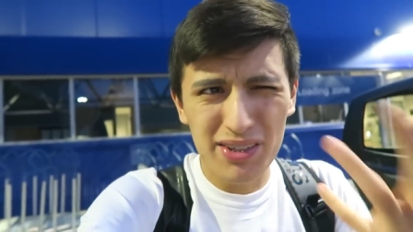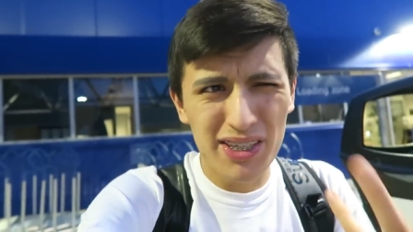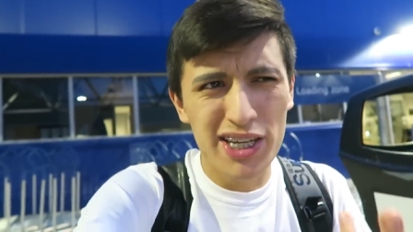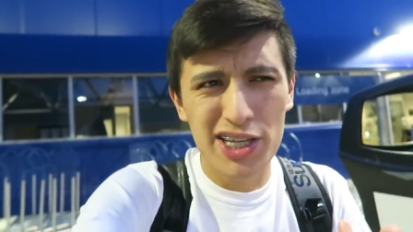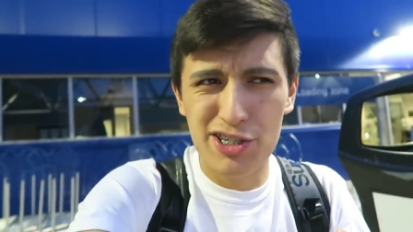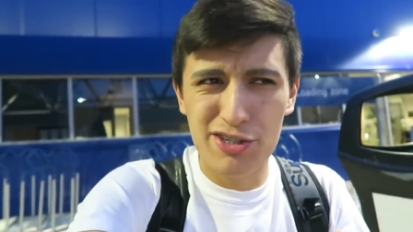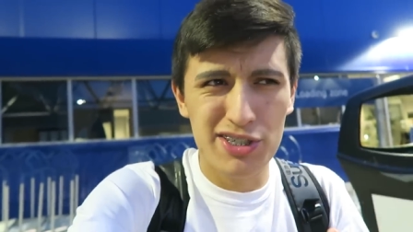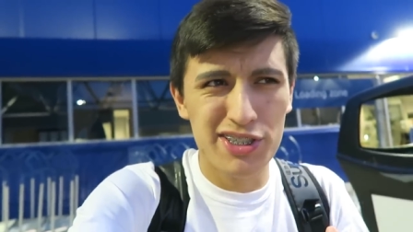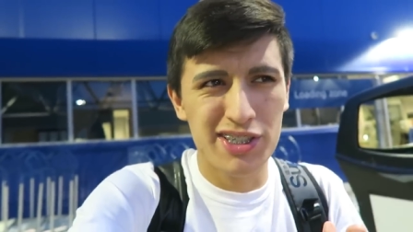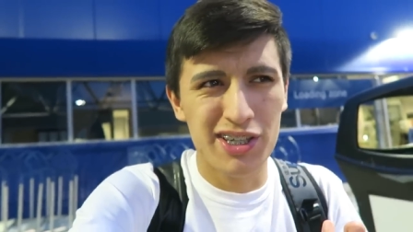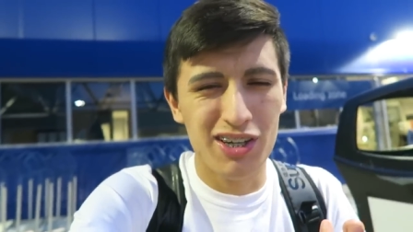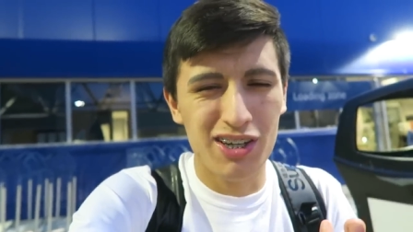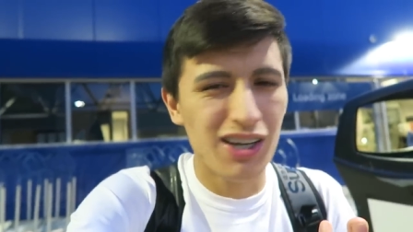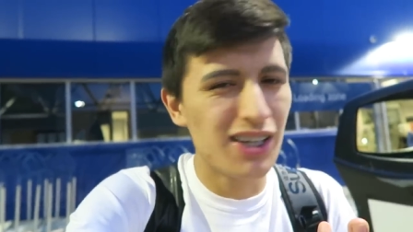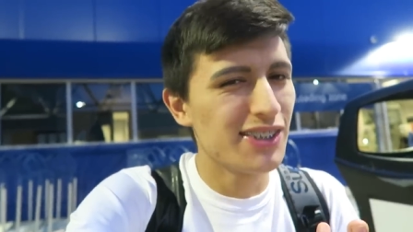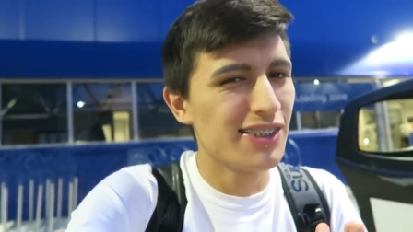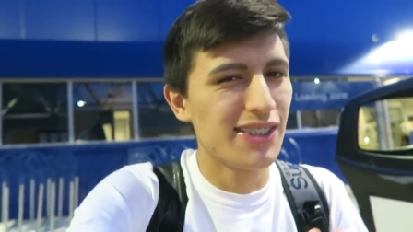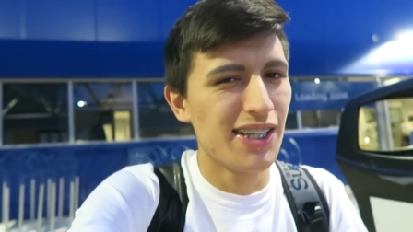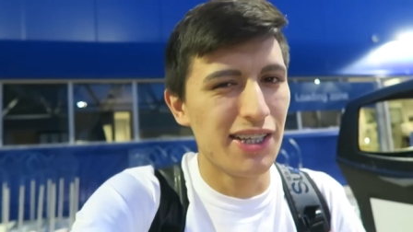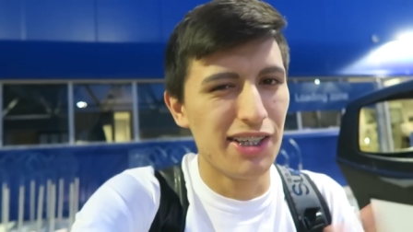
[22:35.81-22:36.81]
interesting
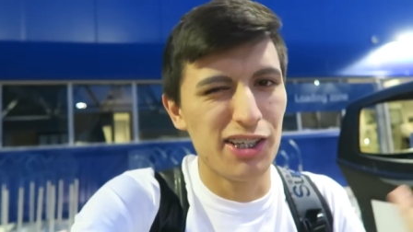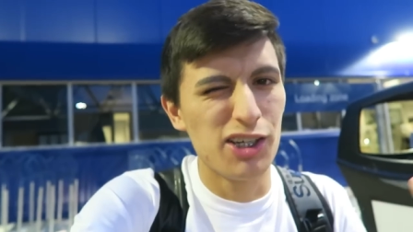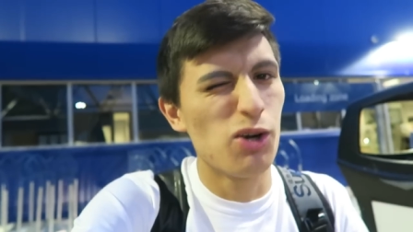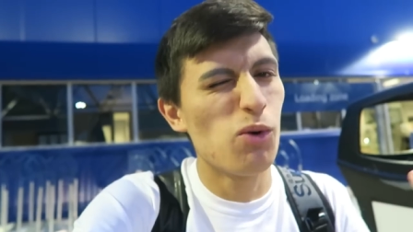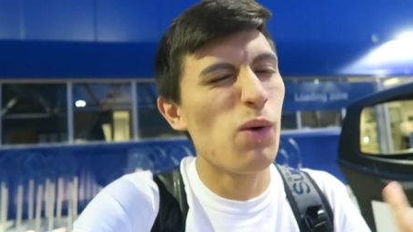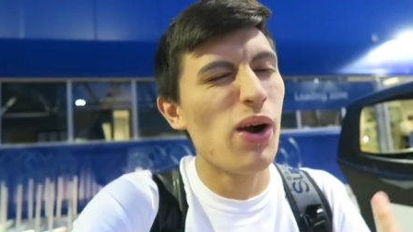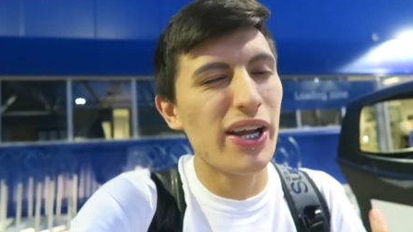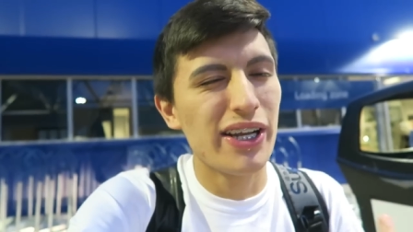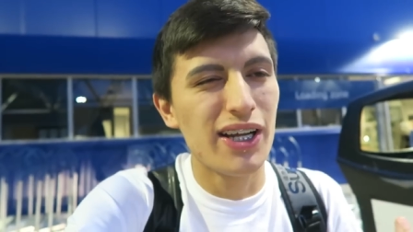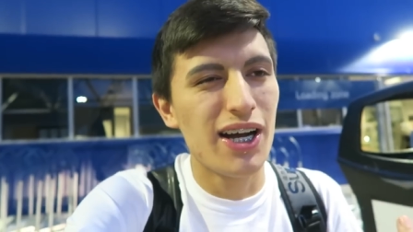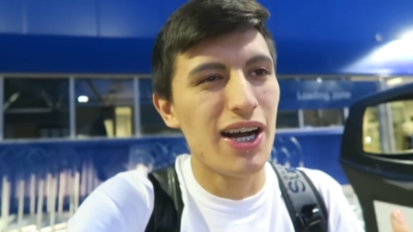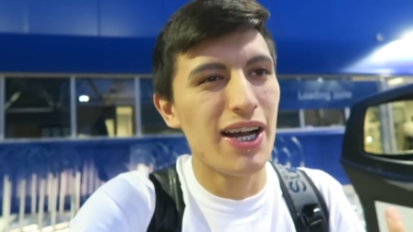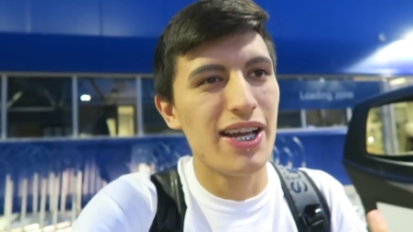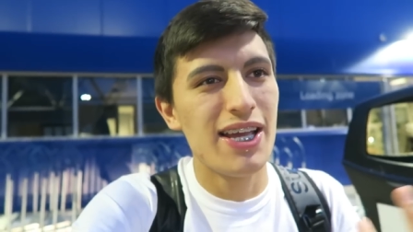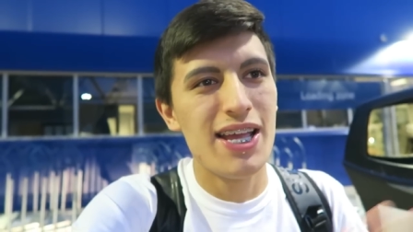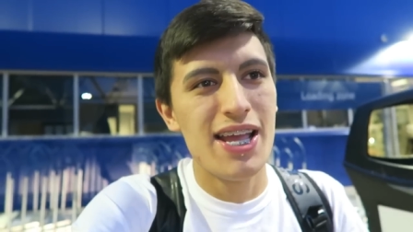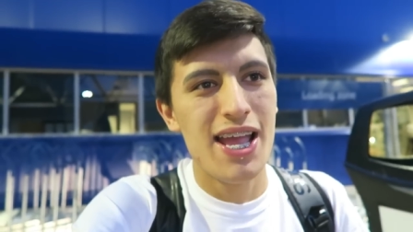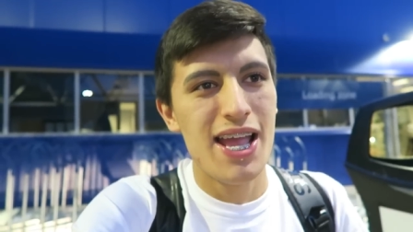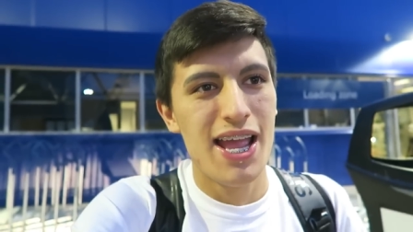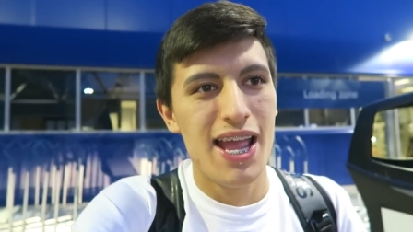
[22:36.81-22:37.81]
content, you know, why not?
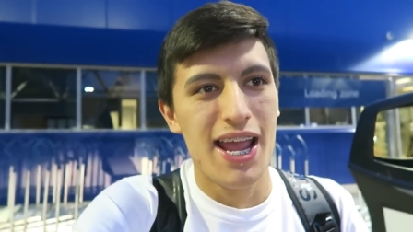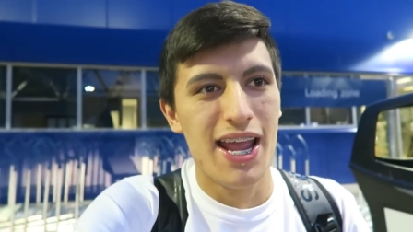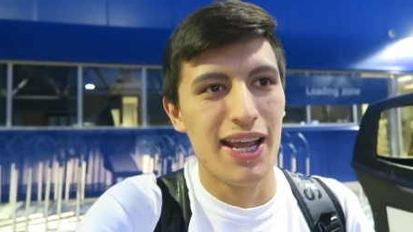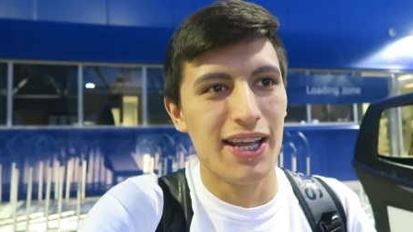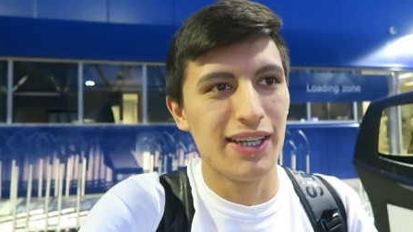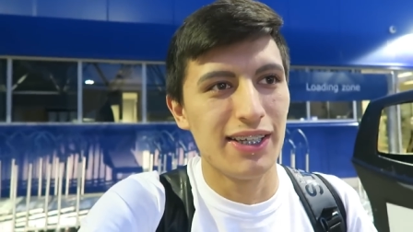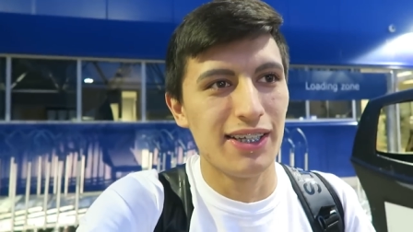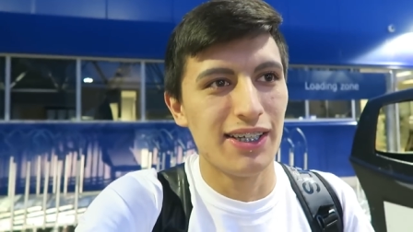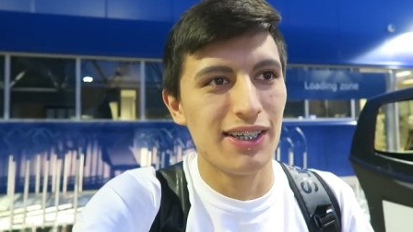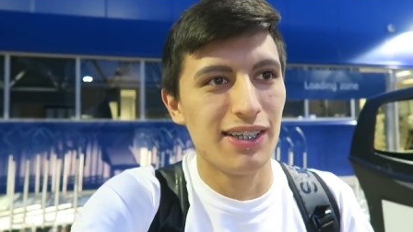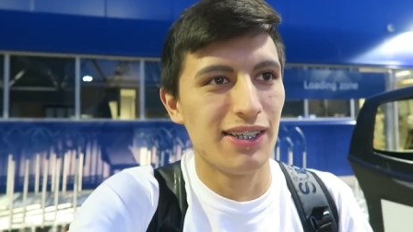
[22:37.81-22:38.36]
And